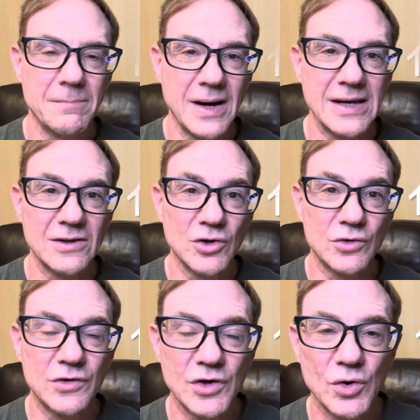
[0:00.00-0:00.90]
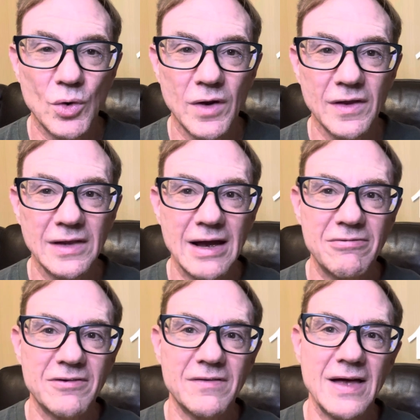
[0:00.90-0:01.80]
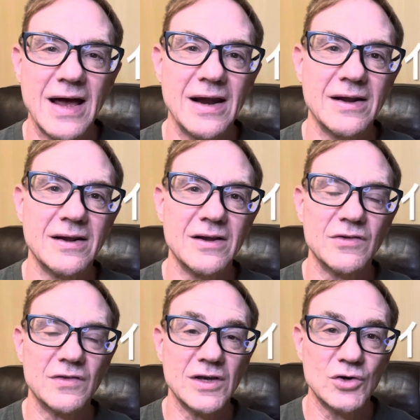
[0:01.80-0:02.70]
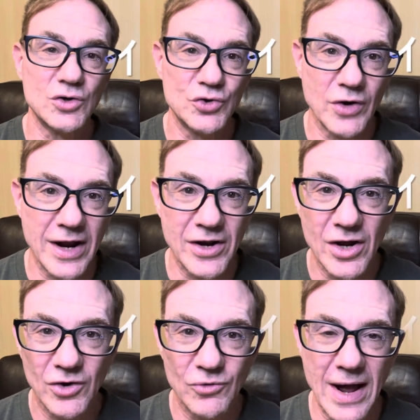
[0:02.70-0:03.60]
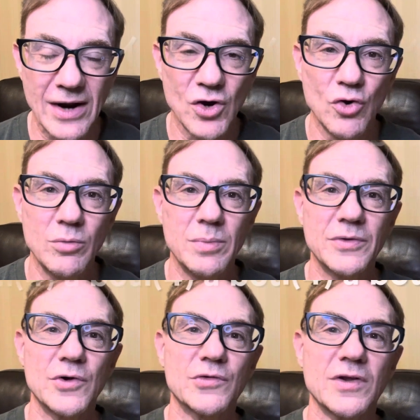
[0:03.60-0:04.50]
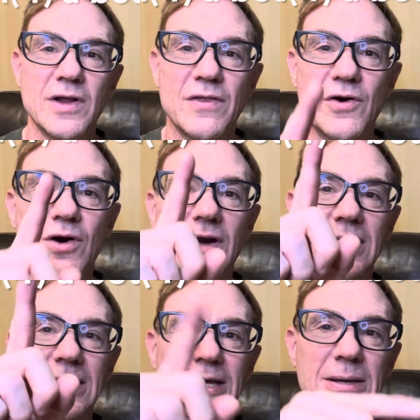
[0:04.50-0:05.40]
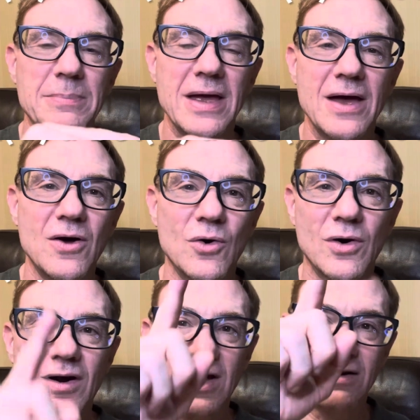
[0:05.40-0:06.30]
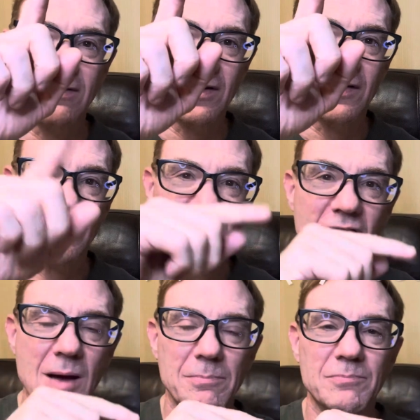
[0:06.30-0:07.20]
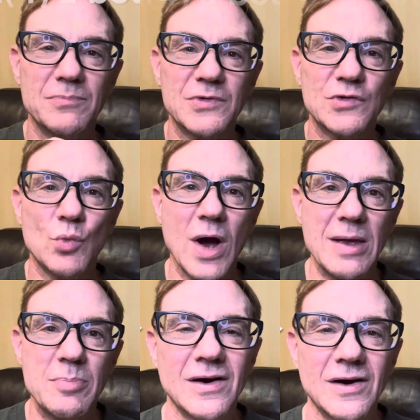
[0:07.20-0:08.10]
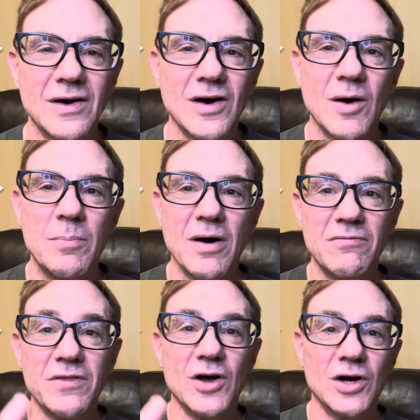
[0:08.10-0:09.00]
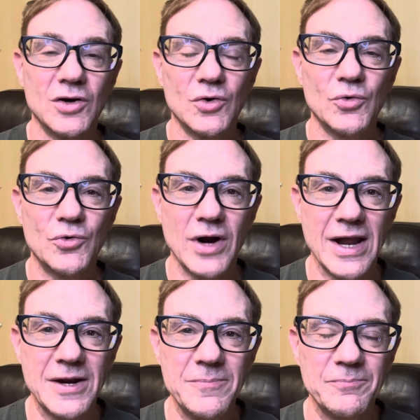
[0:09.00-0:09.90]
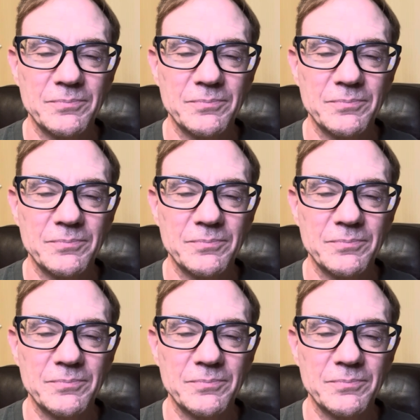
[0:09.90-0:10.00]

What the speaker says: might look to you on the left that it is the ren radical, but there's another ep, or kind of a top swipe above the ren.